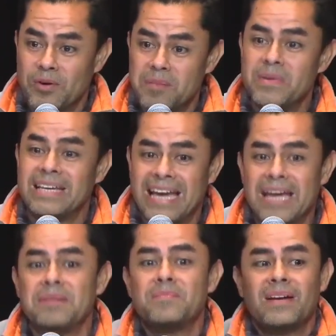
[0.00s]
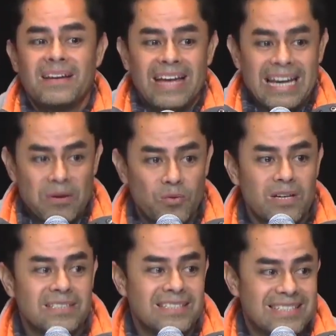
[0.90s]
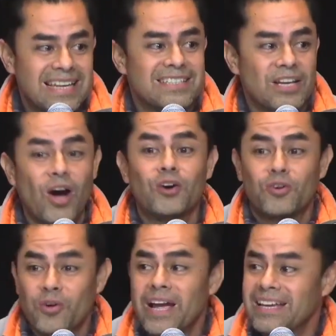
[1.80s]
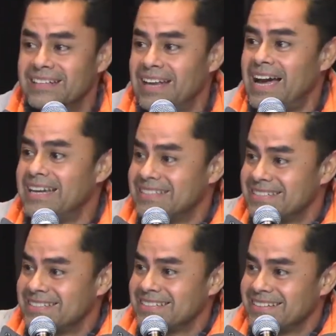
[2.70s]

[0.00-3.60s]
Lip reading: It became, and it was, it says, a great light.